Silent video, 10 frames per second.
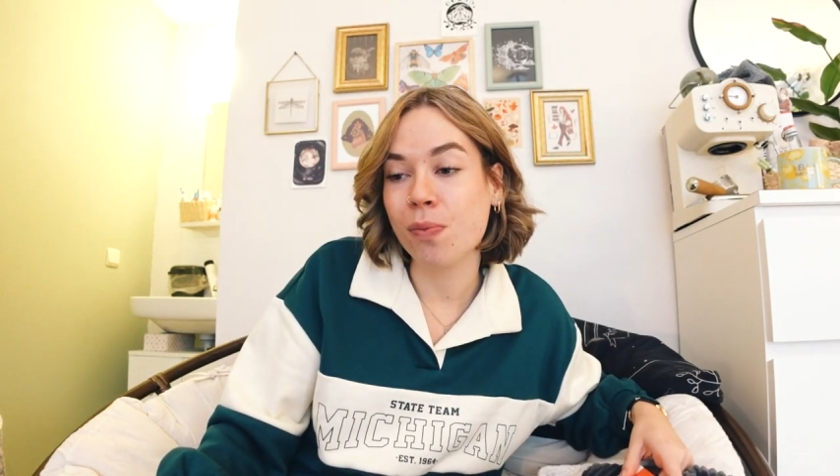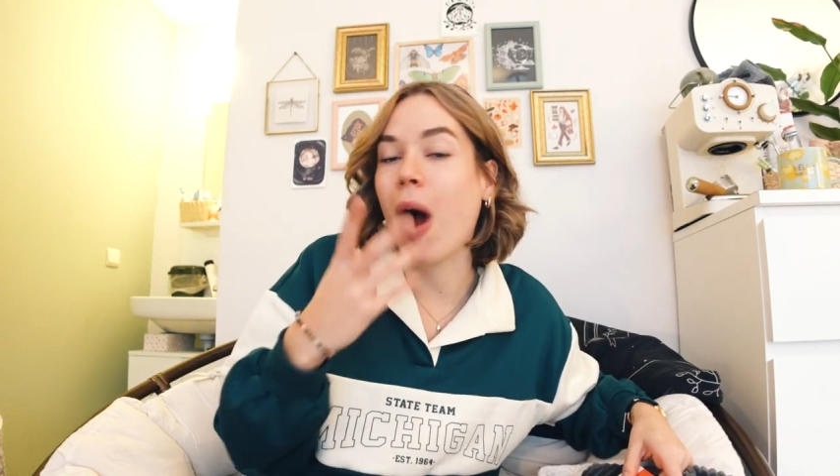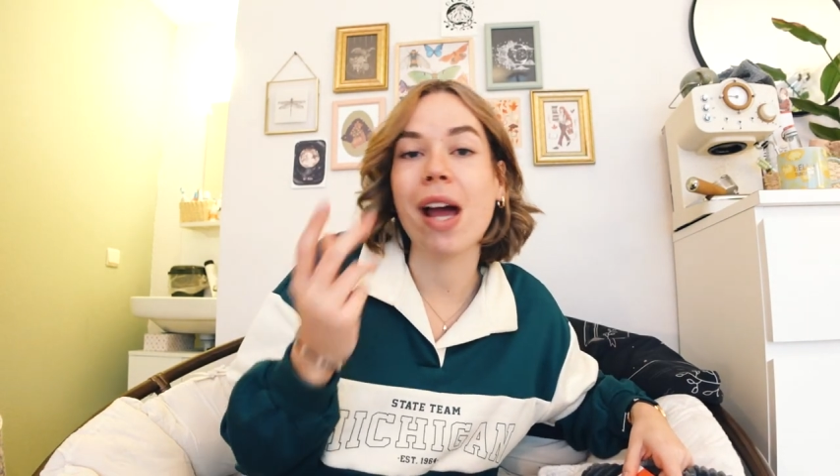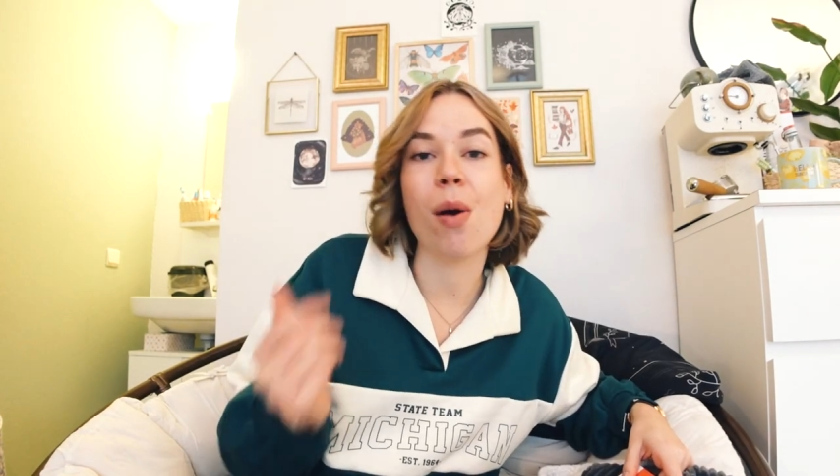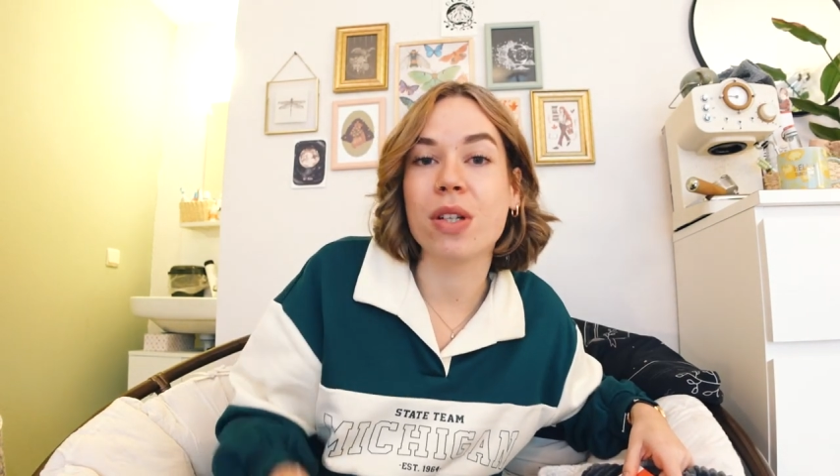
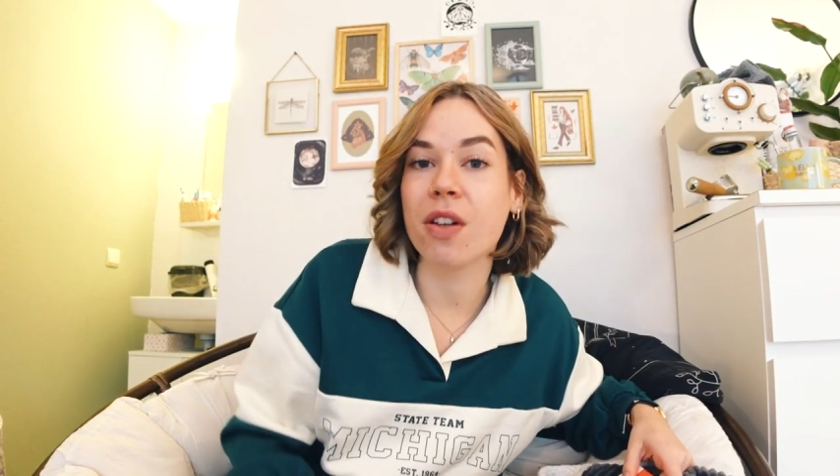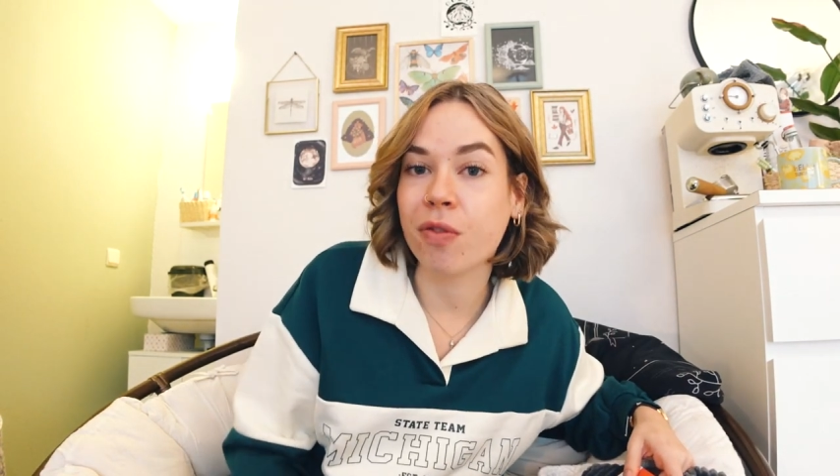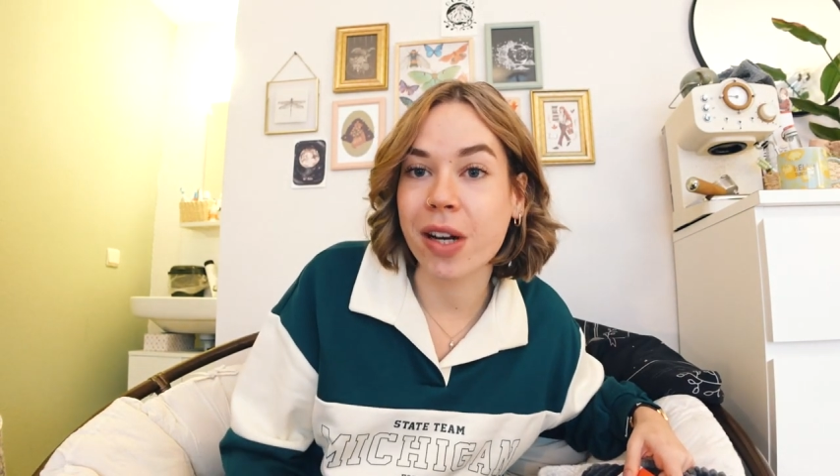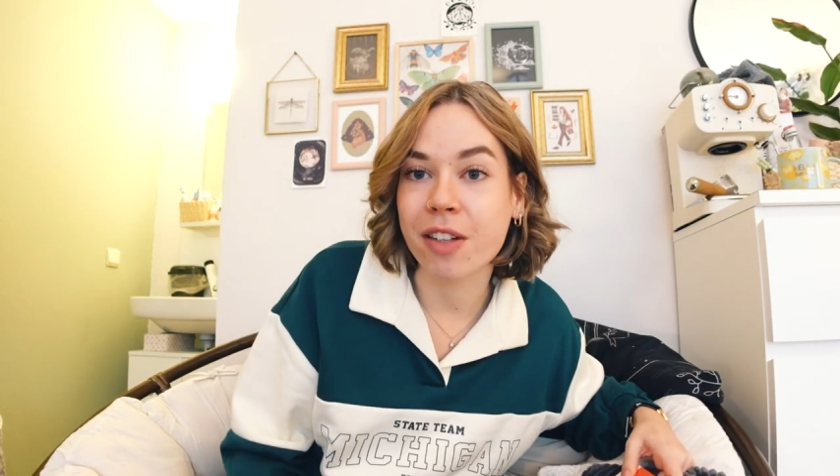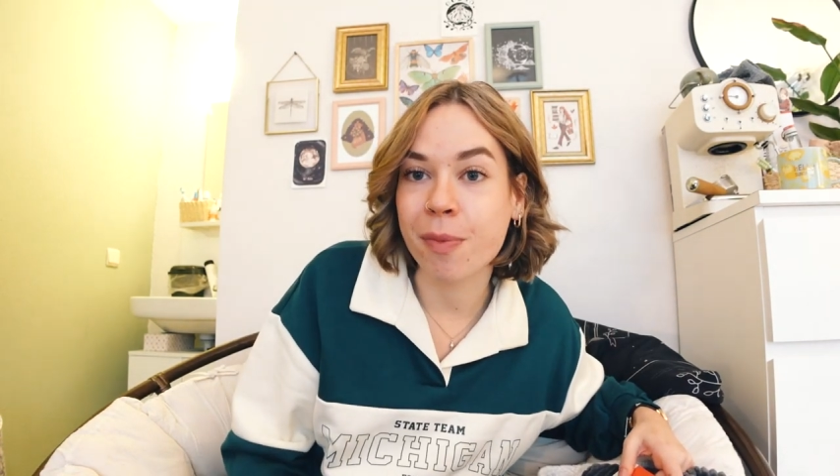why I was
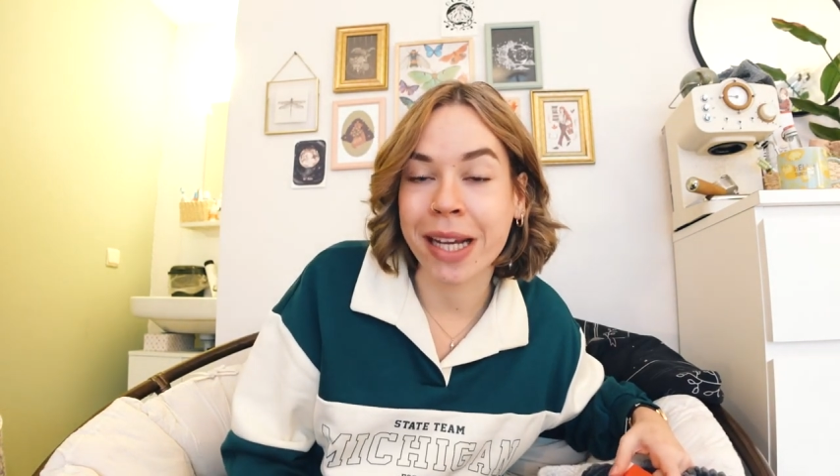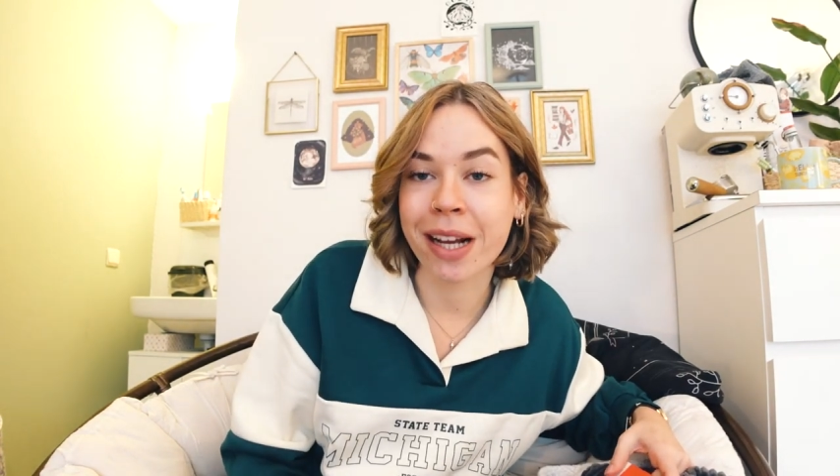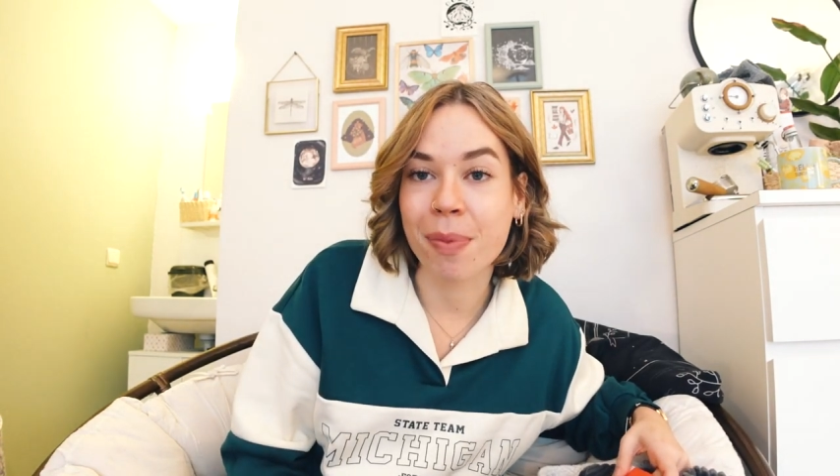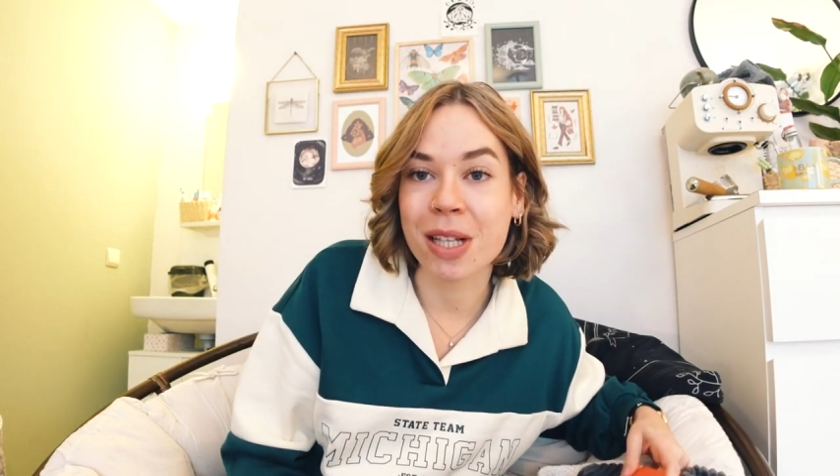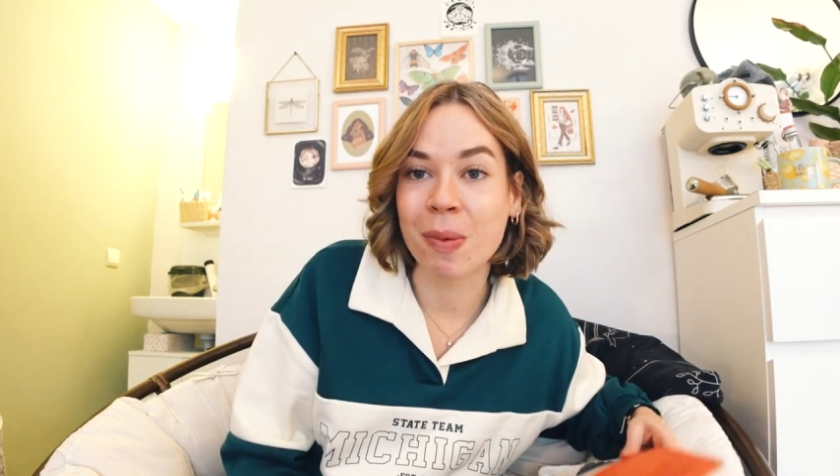afraid of
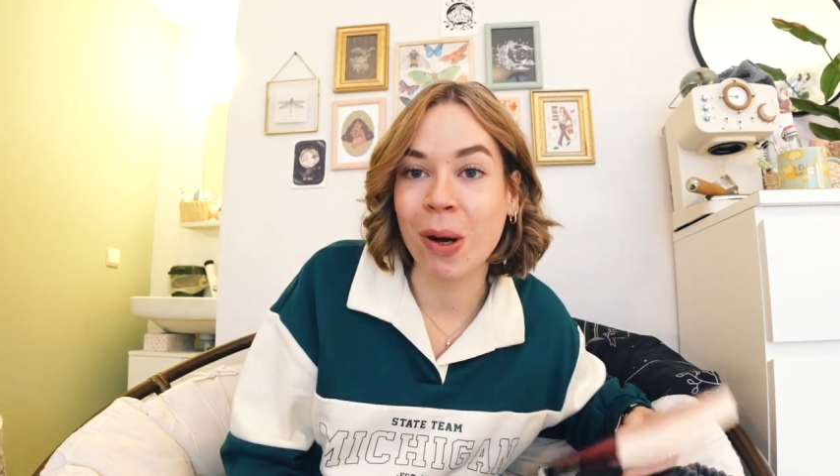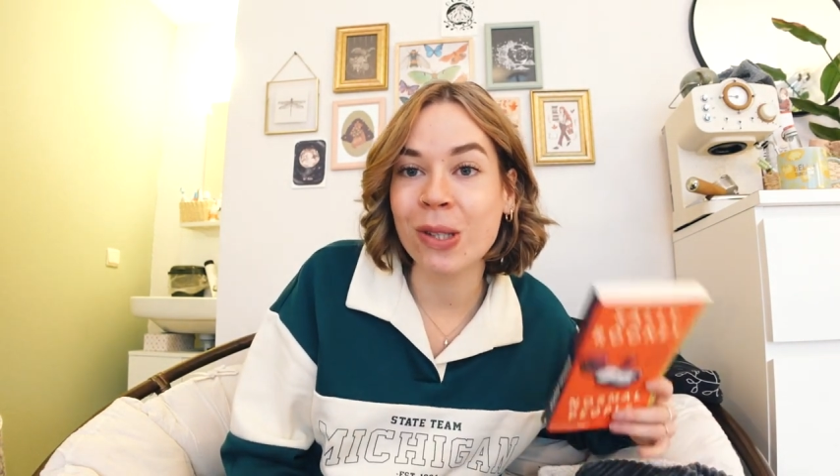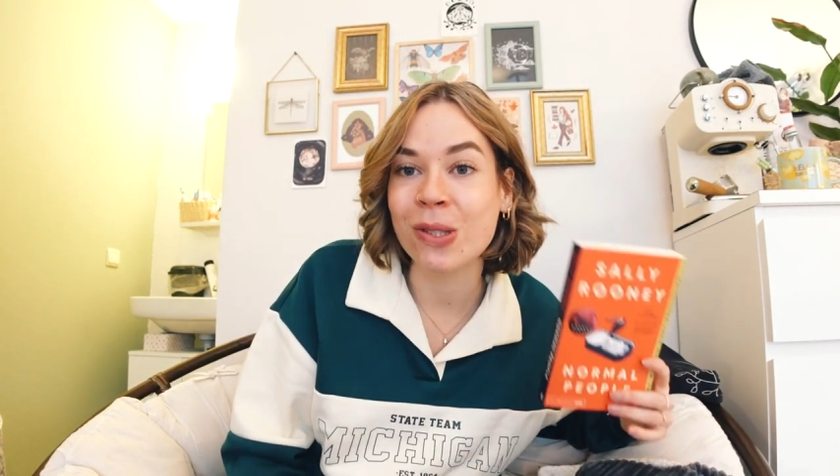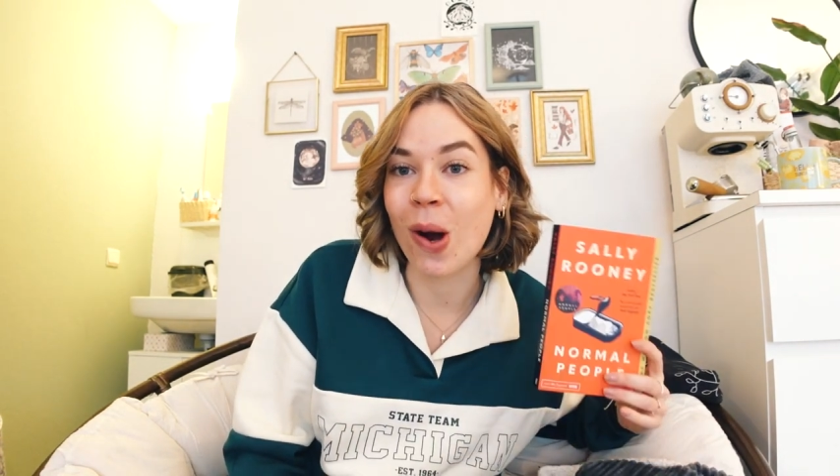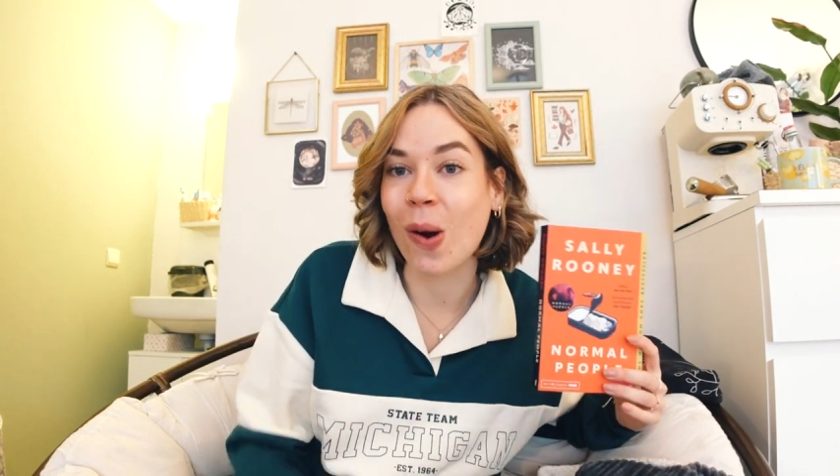picking up this book,
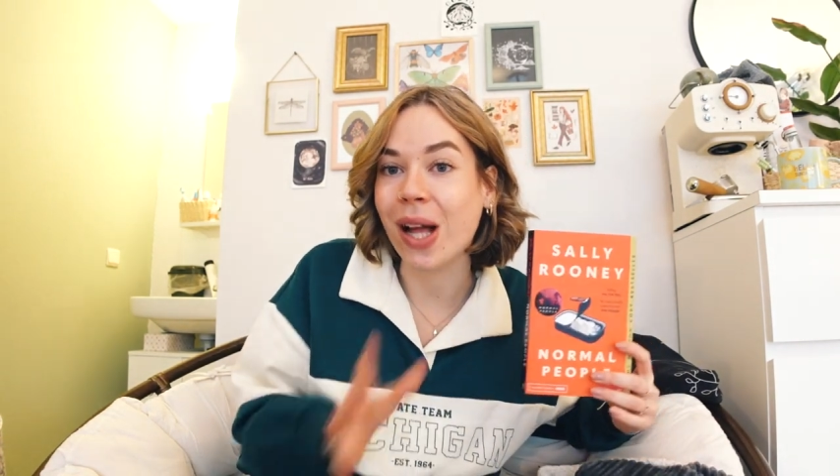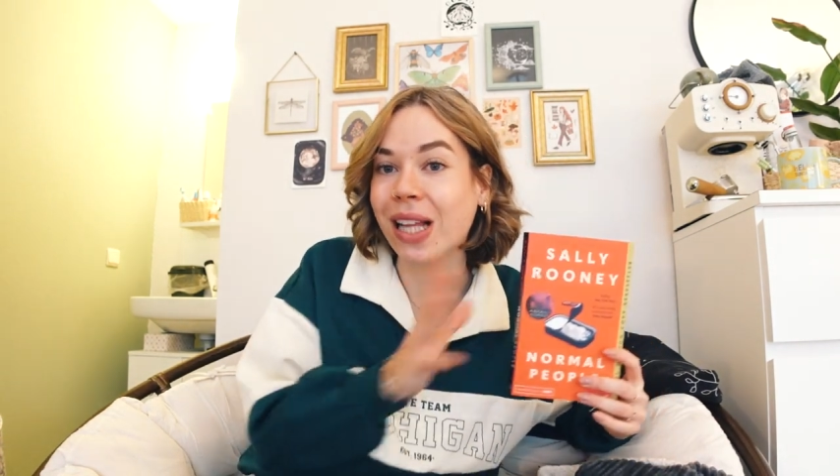so